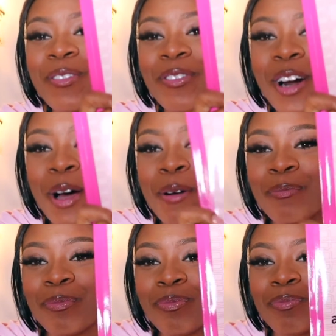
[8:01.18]
from
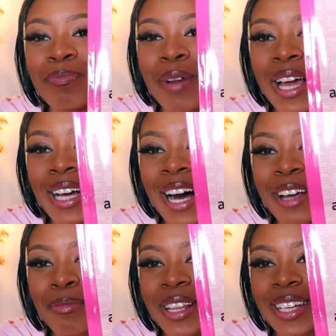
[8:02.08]
my
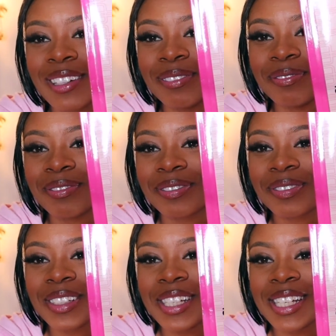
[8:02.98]
godmother.
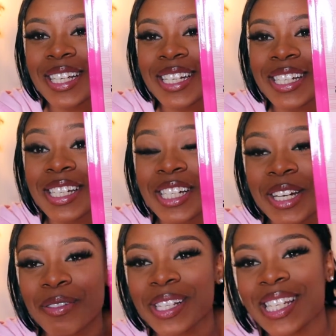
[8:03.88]

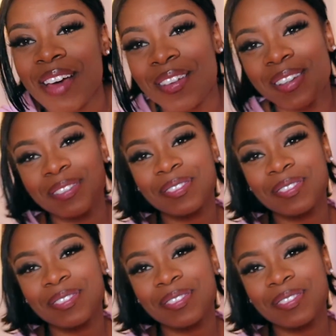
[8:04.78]
SheRa Seven.